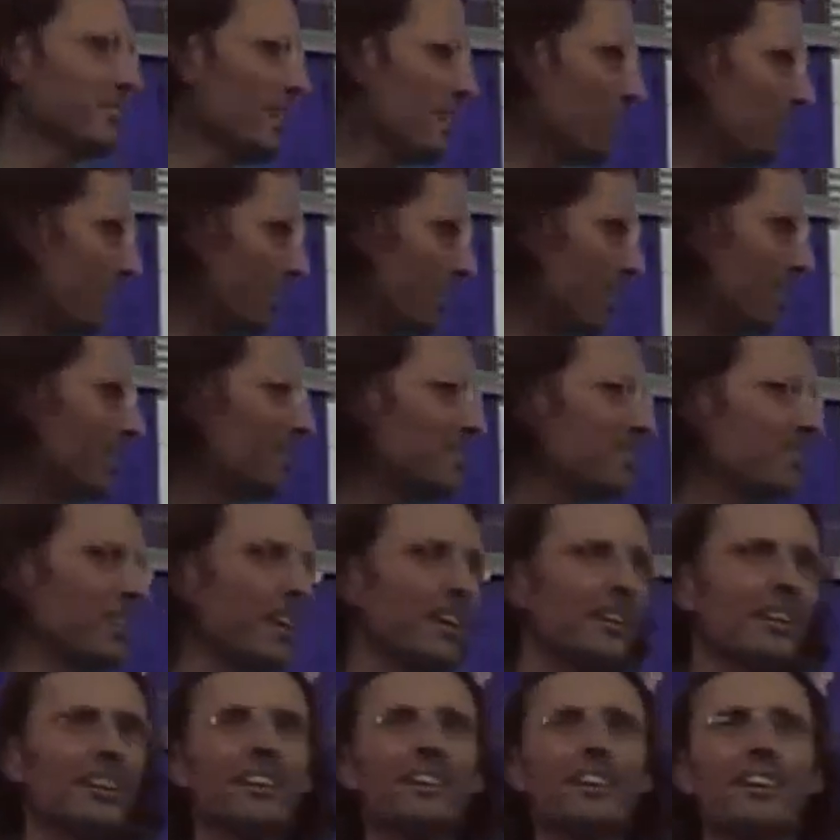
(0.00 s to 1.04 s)
somebody
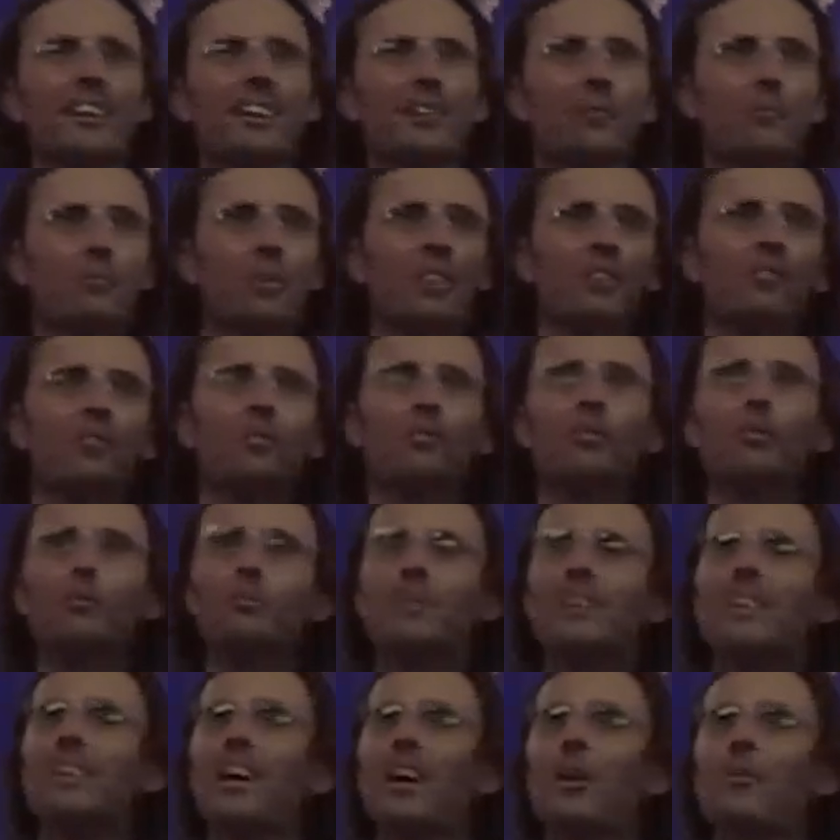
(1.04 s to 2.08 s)
said it, we
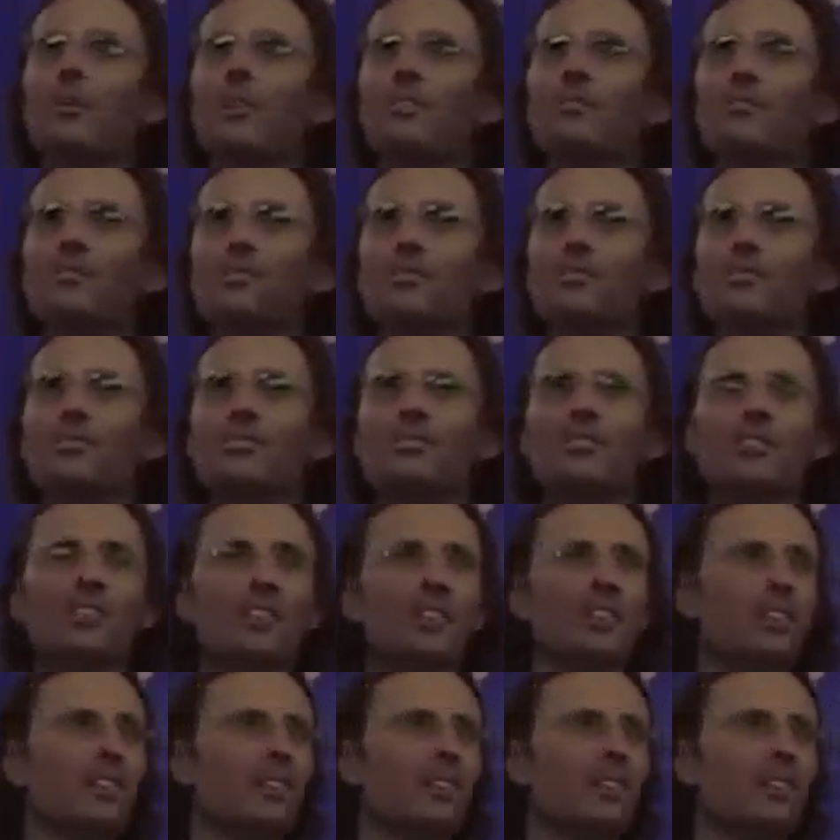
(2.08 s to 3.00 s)
normally go into,